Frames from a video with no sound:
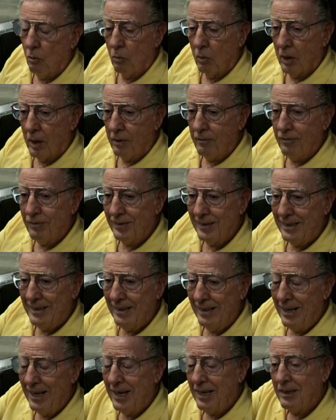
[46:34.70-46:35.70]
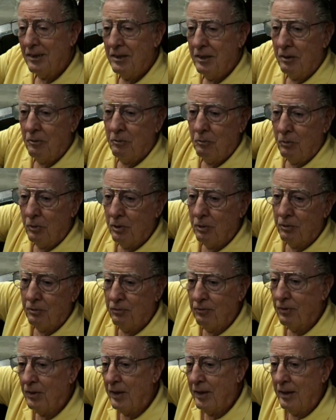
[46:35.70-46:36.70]
Well, I forgot that we
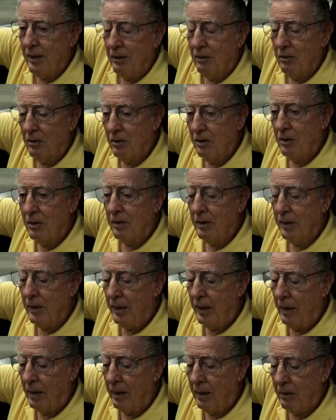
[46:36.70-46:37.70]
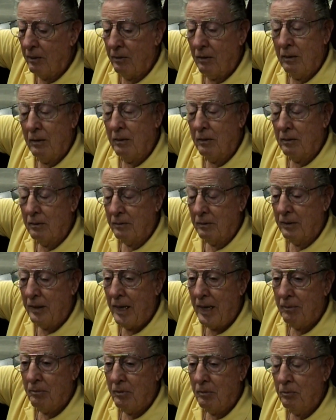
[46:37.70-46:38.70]
were flying along and
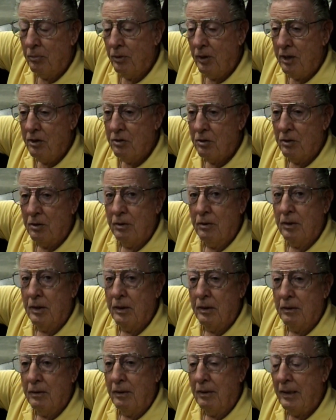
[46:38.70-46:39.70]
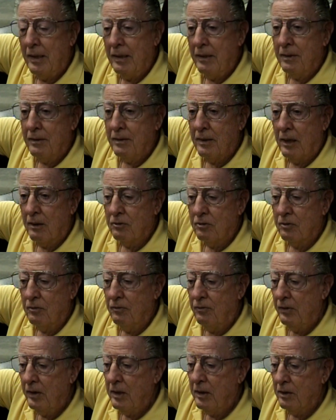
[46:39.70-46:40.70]
cabin pressure at
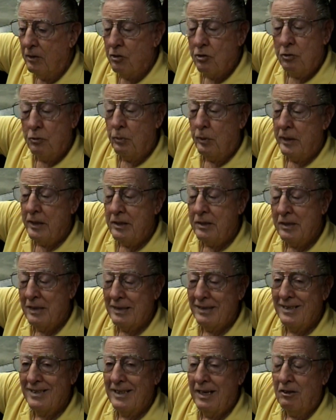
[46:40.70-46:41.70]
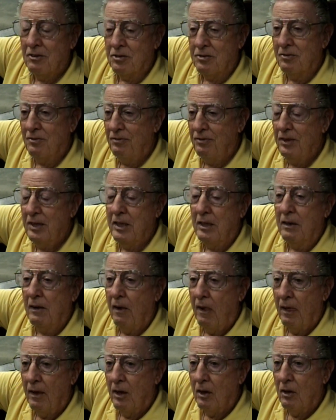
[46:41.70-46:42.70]
80,000 feet is 26,000 feet.
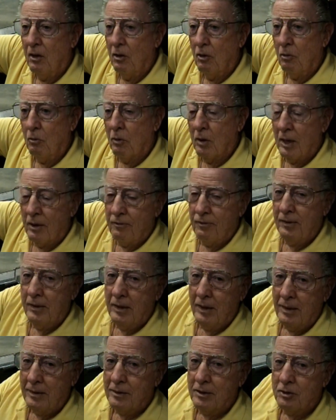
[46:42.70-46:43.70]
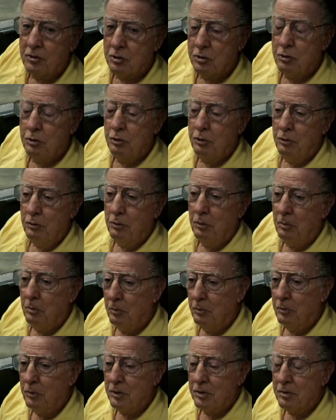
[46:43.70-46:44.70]
Well, I forgot this
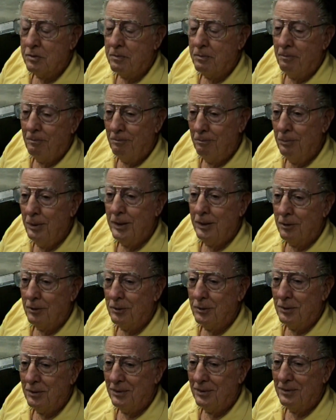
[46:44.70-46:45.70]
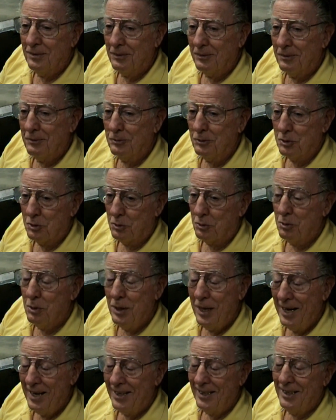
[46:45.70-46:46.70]
tube was built, was
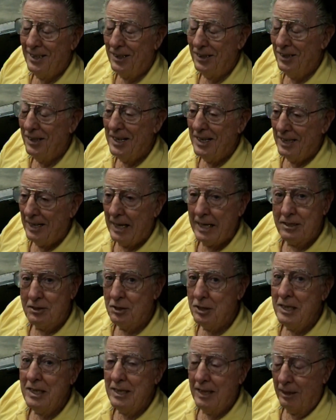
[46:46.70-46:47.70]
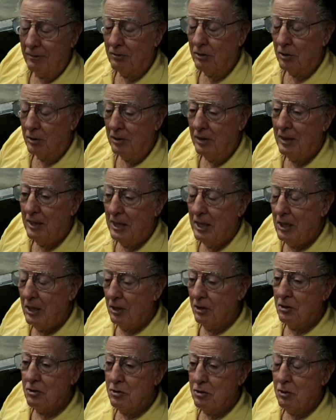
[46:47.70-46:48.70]
created at sea level.
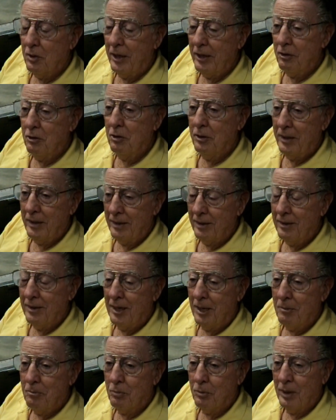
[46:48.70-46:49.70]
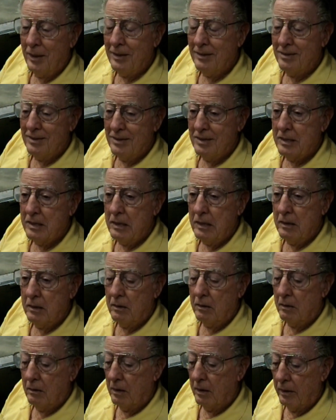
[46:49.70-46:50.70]
So I go ahead and I break the
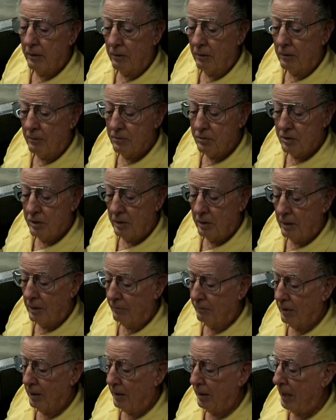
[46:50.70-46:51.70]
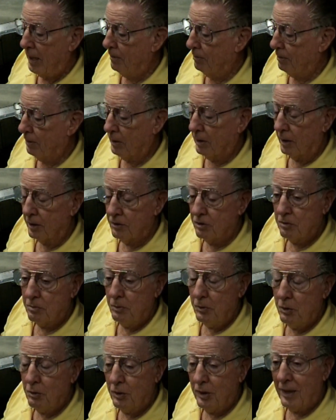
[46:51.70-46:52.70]
seal, and all of a sudden I've got apricots
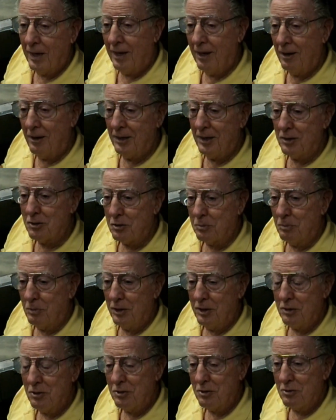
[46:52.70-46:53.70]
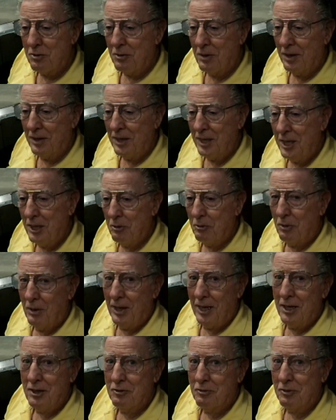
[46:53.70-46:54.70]
spewing out as the pressure is trying to
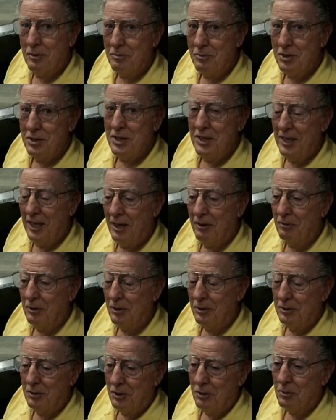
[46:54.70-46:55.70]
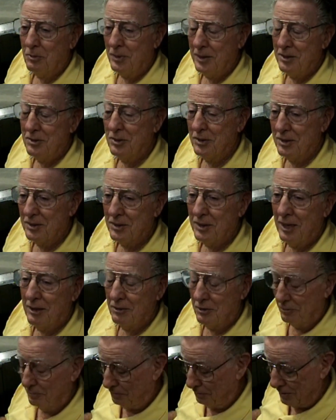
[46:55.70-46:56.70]
equalize from sea level to
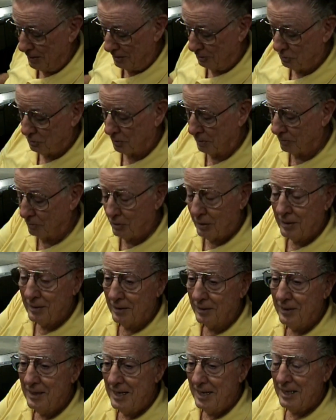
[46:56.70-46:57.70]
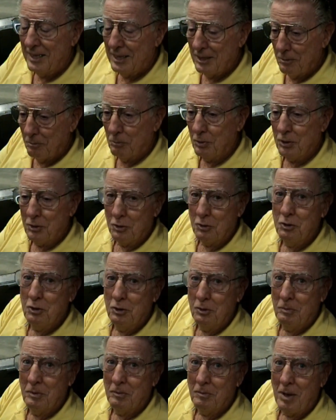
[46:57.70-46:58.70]
26,000 feet. So I'm trying to put the
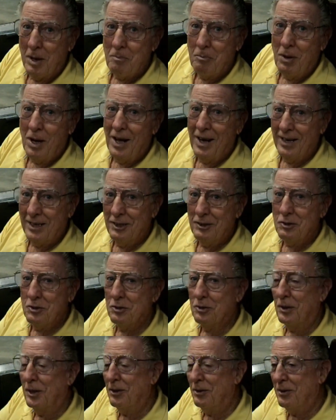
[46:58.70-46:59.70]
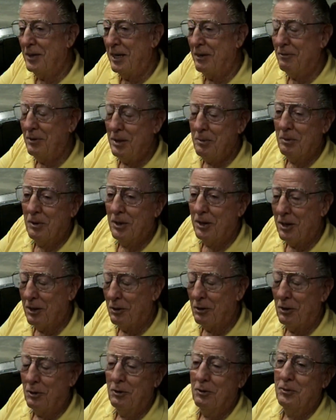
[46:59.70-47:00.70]
tube in my pocket so I don't have
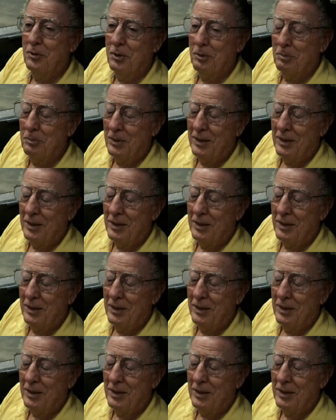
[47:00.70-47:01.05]
apricot all over the